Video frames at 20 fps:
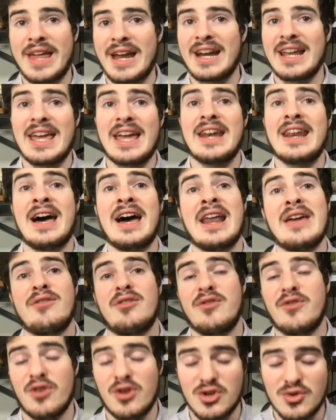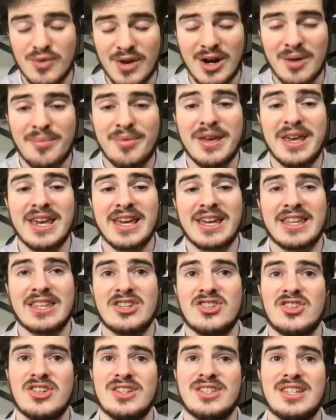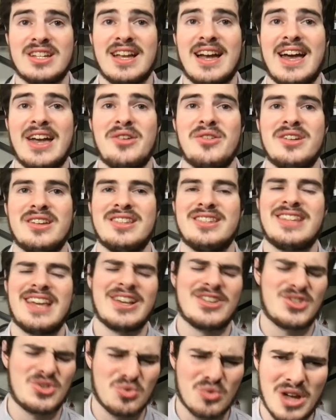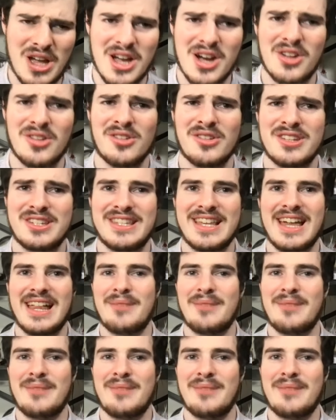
And again, not every first round pick is just a guy who didn't test well or this, that.